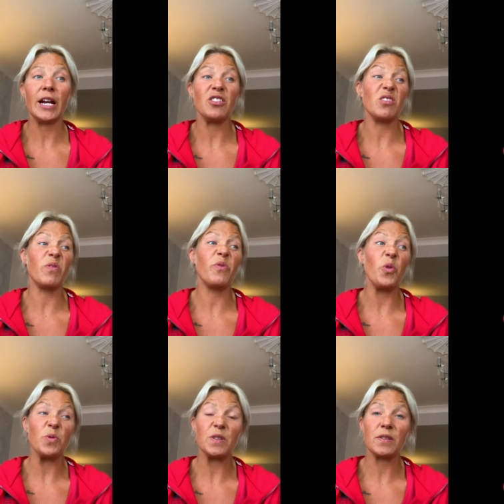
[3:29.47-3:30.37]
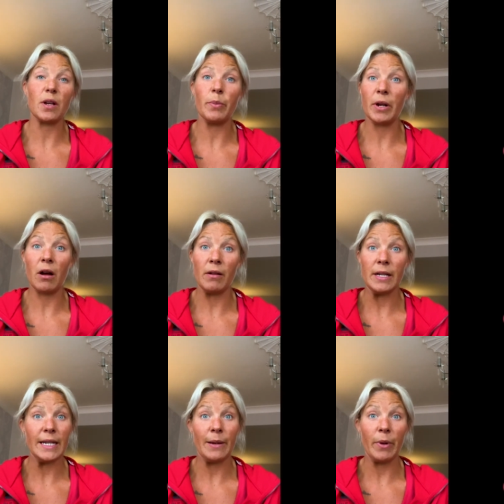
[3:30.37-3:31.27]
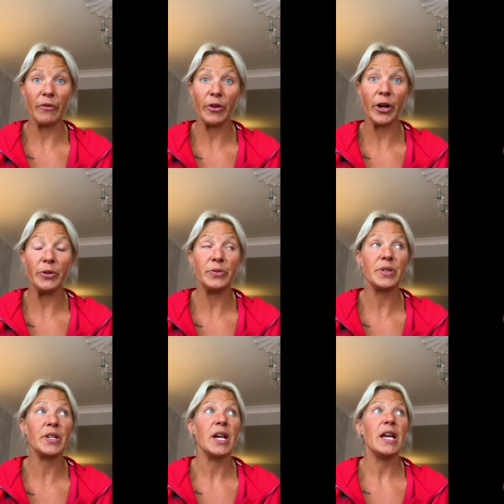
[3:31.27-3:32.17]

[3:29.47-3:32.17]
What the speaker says: and just force a banana down my throat.